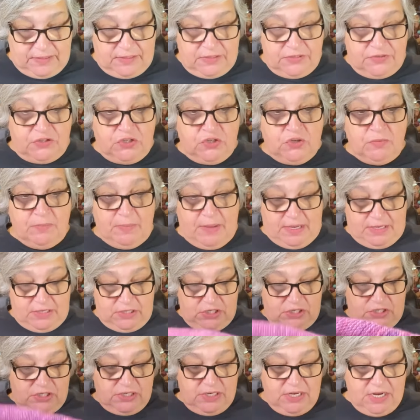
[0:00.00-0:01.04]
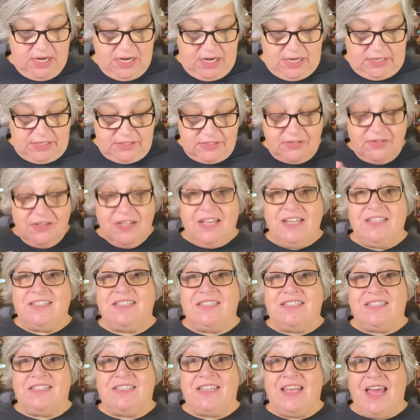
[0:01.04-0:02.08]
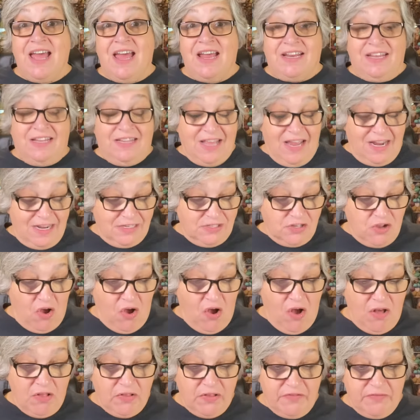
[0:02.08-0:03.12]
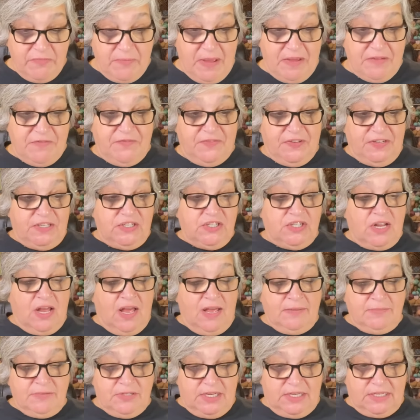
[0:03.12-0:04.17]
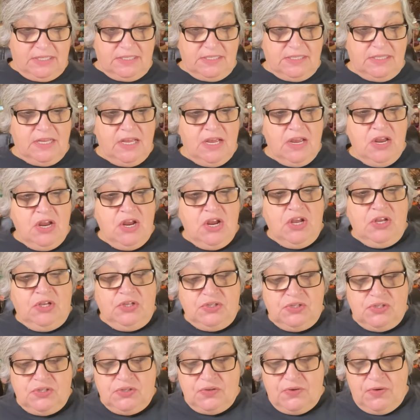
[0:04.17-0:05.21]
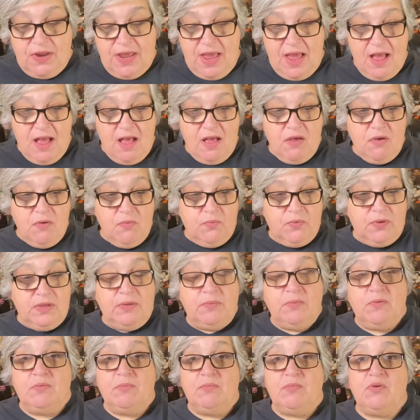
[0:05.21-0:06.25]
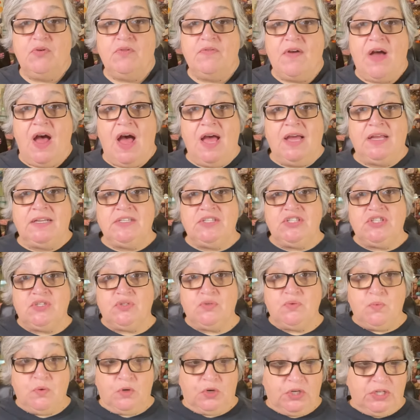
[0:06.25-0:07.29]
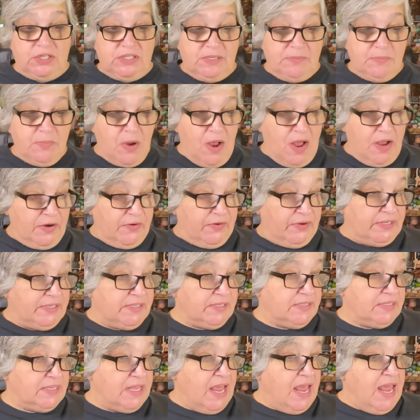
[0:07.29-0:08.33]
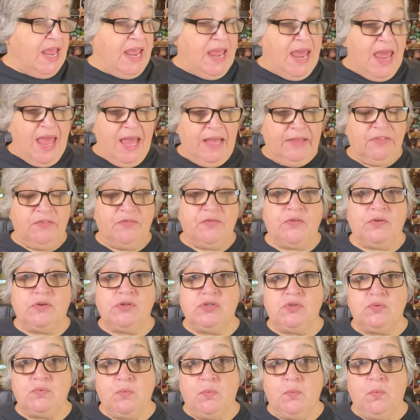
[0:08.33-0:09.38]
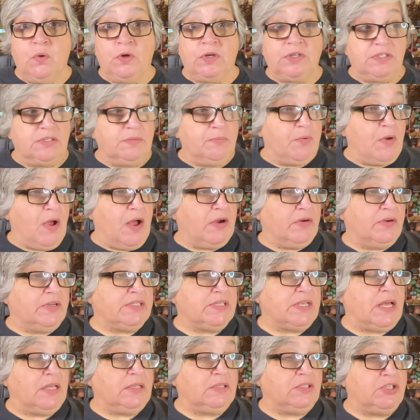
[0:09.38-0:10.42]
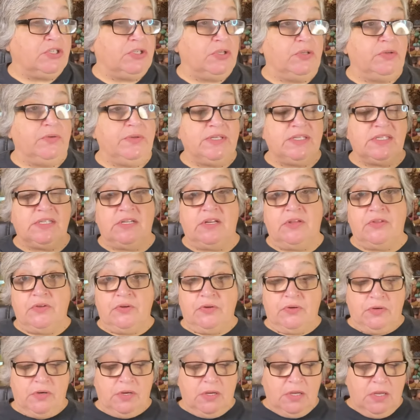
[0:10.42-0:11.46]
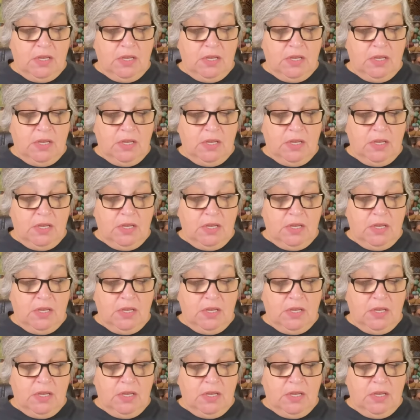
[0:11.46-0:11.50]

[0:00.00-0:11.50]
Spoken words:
too much. So that's that, and that is all of my finished objects. So now we will move on to works in progress. And the first works in progress I'll show you is another